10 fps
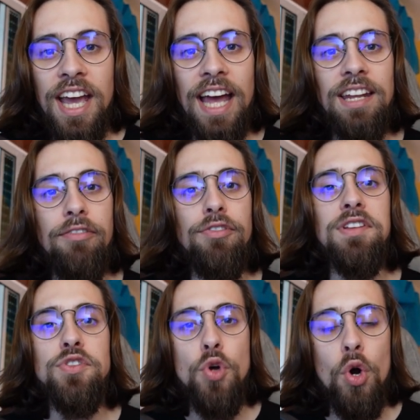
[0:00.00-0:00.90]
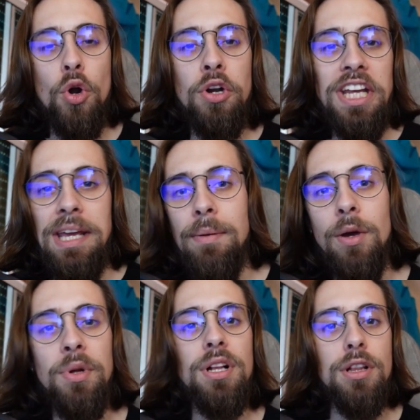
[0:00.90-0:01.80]
and if the store on
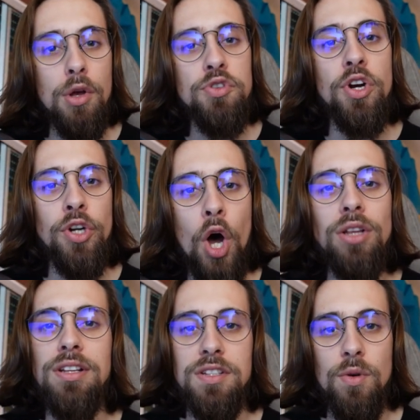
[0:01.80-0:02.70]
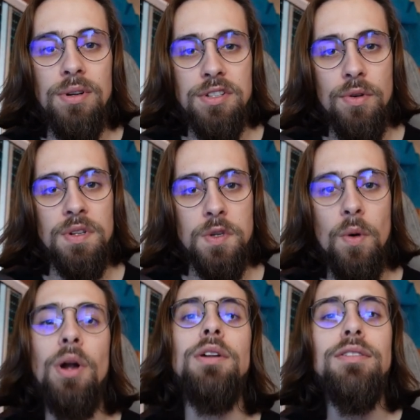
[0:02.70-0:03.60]
eBay will close or not and so on so on
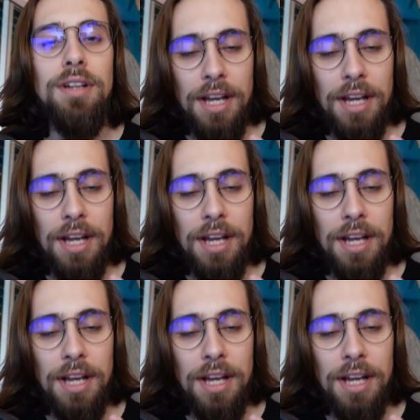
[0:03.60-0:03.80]
so on.